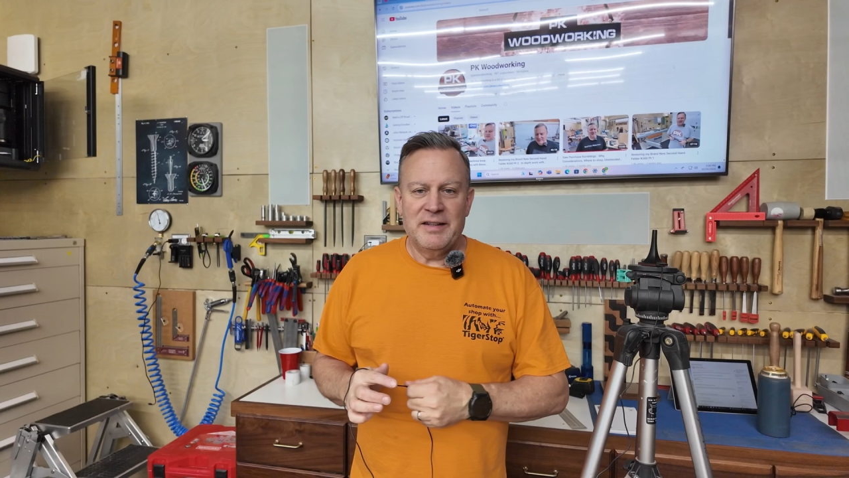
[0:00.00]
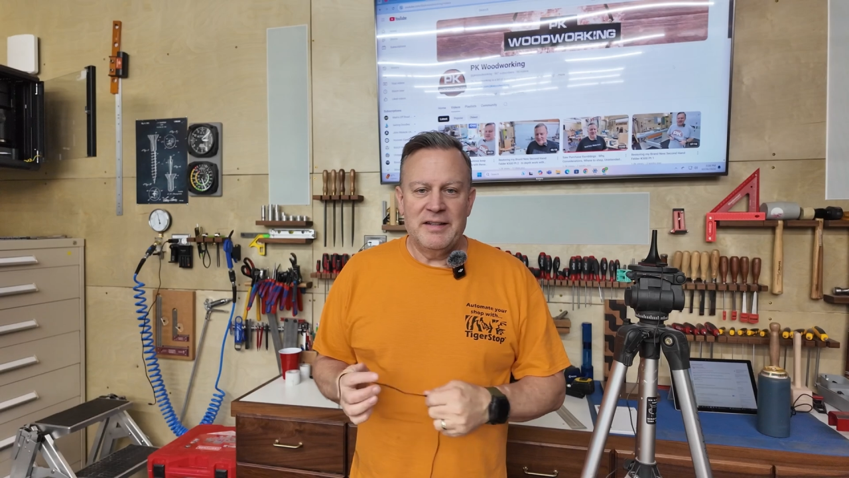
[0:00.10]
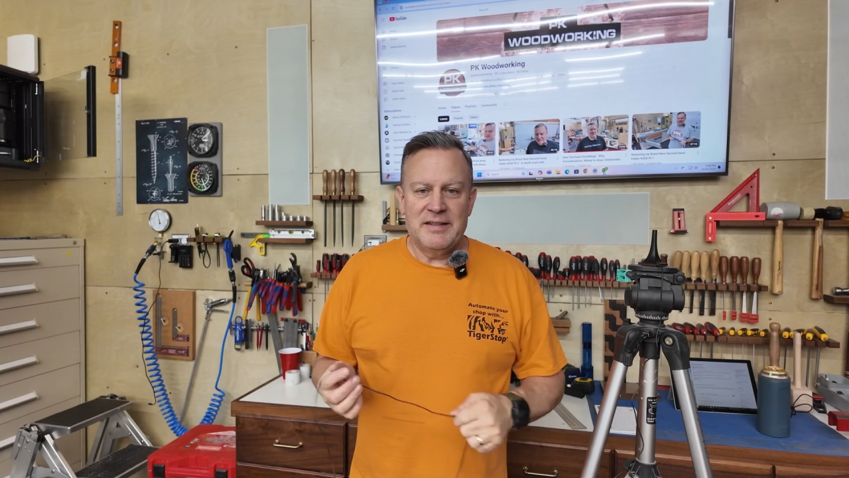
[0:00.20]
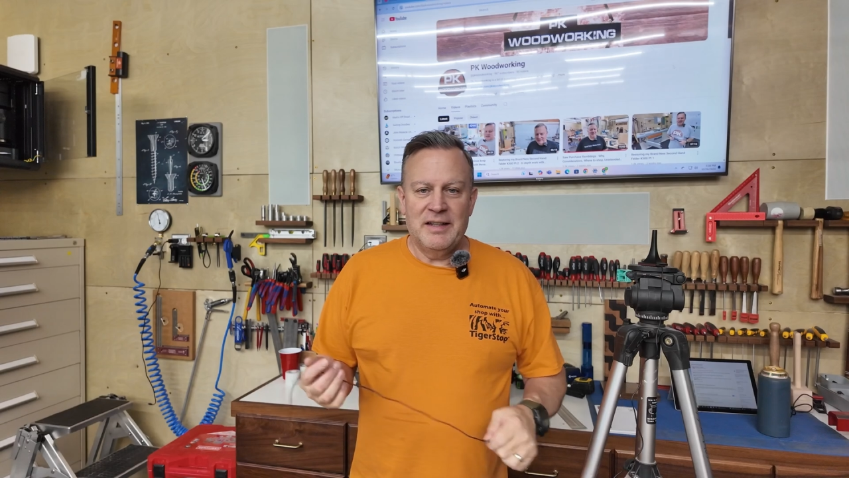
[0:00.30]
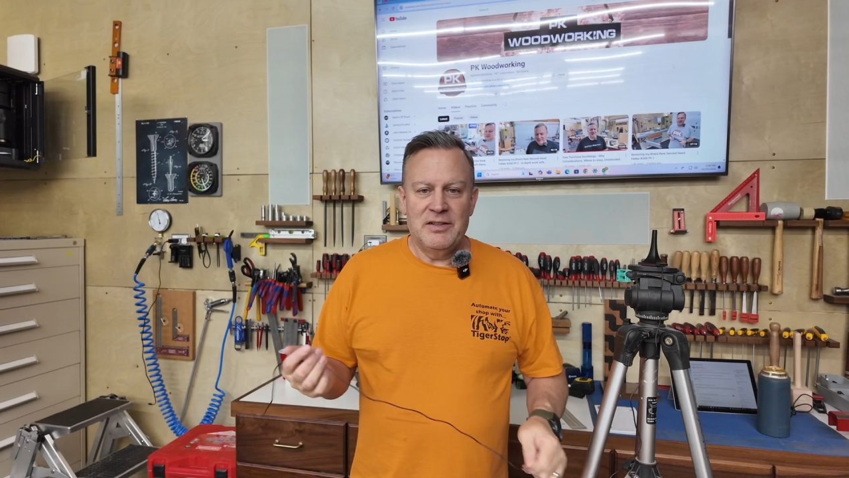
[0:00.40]

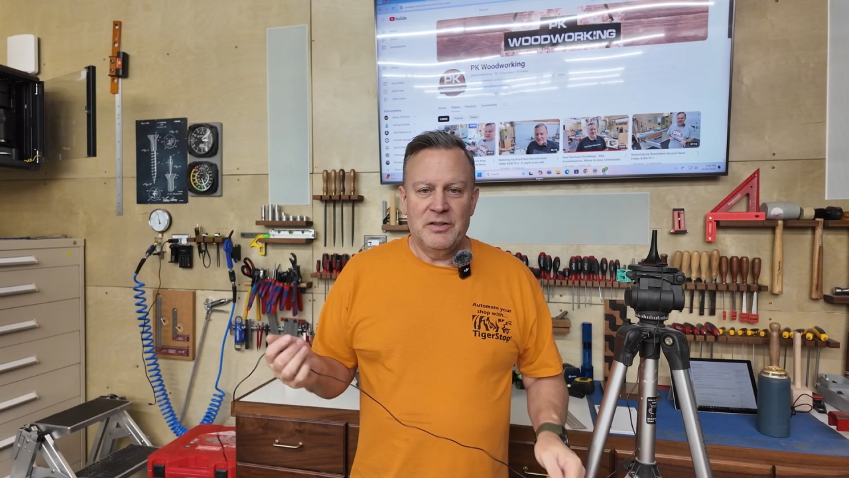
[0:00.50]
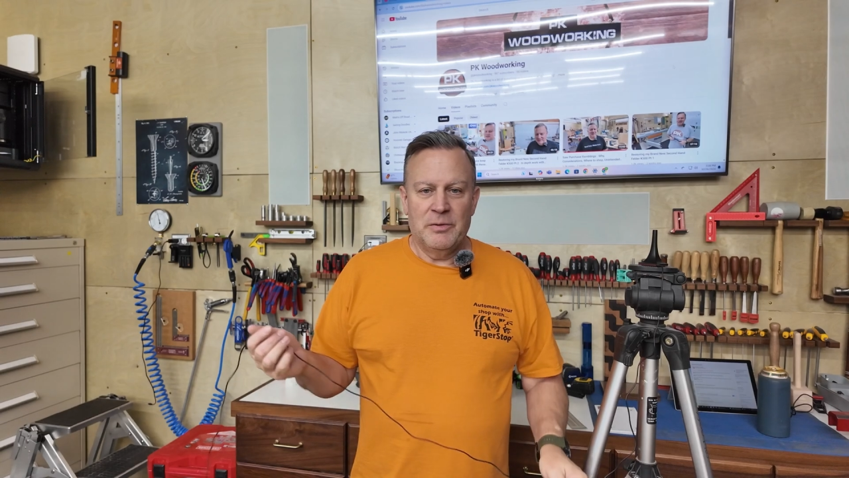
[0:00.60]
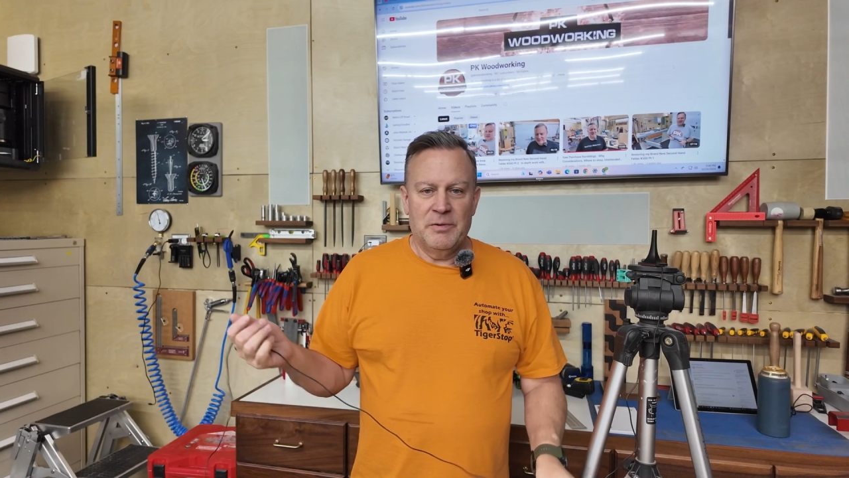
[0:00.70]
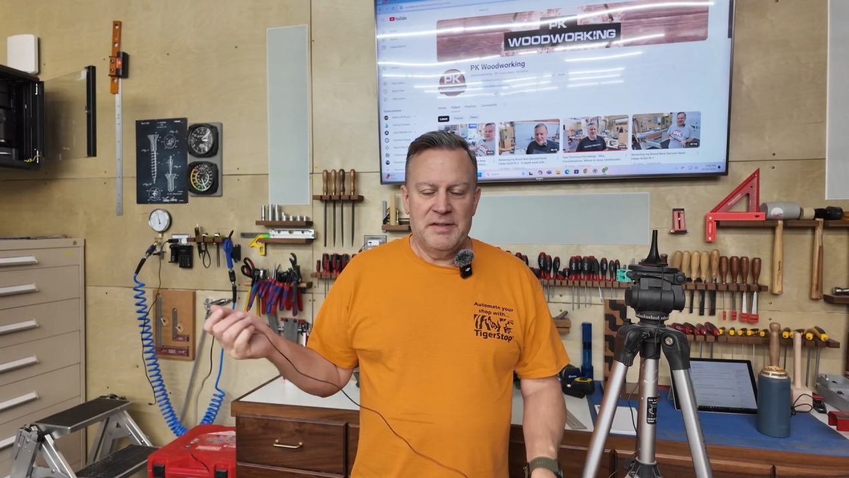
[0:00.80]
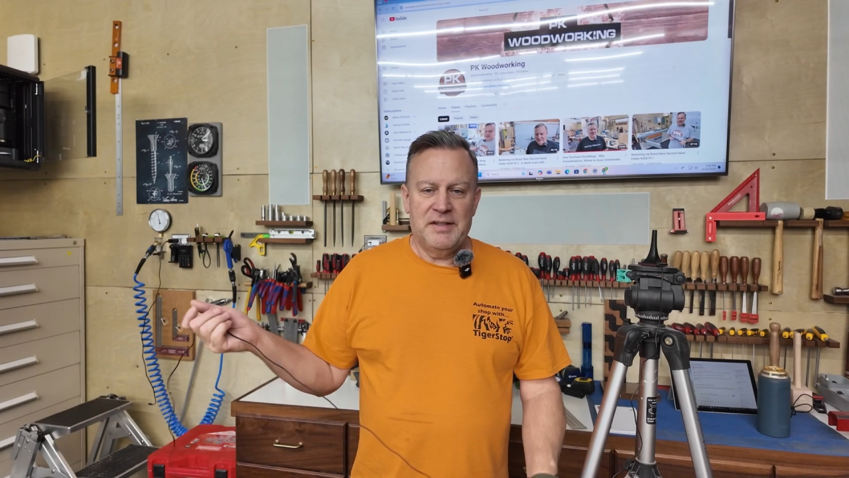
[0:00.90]
this into
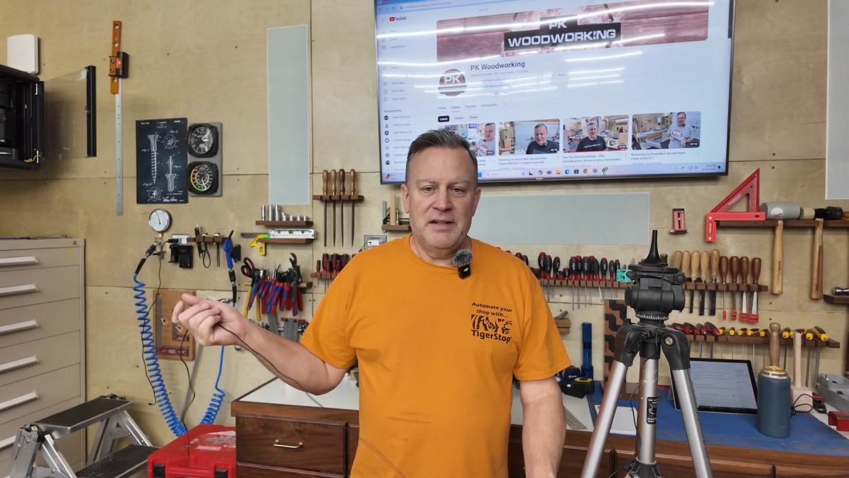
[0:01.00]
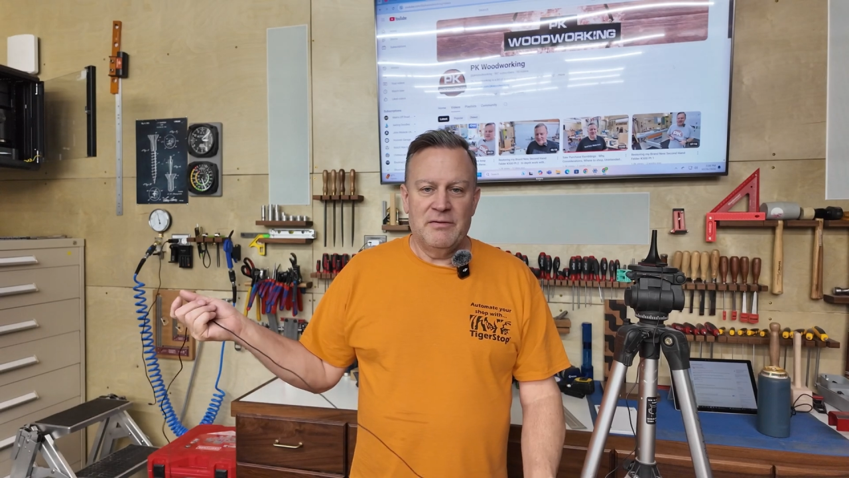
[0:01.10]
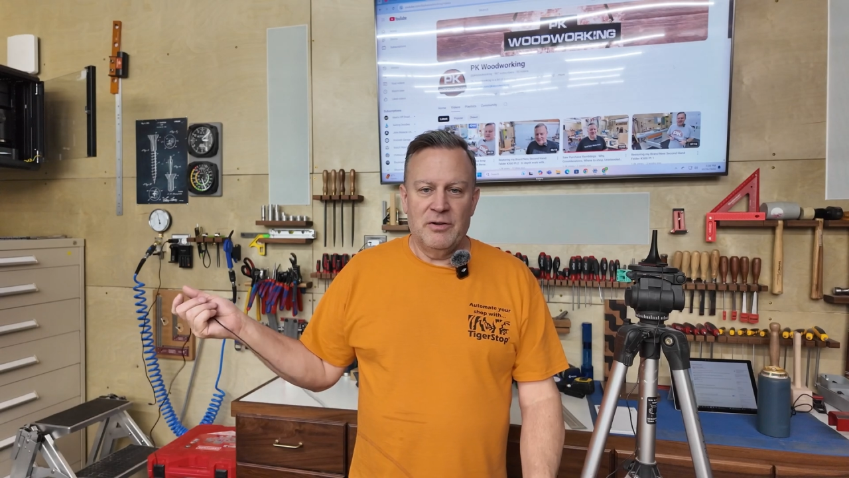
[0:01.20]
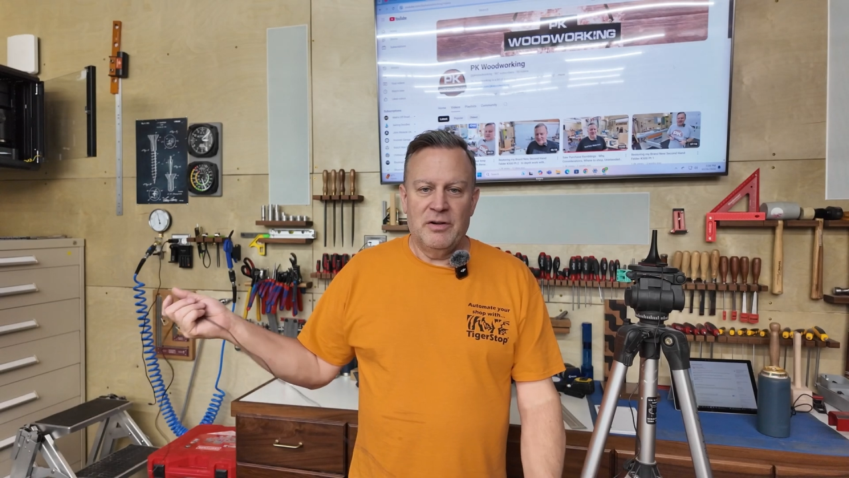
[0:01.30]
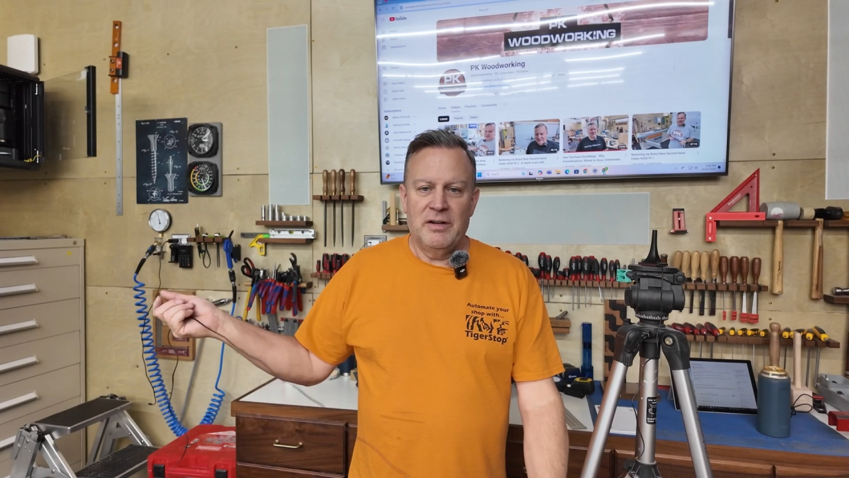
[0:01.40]
the
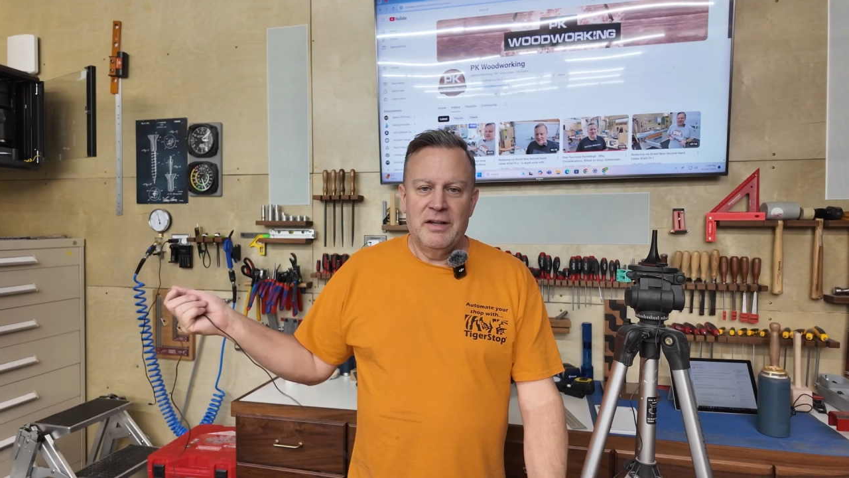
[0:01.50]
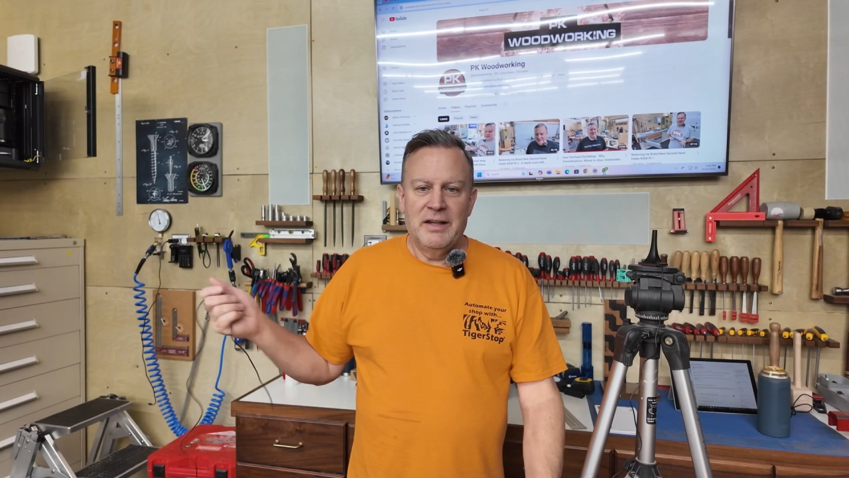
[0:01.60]
receiver,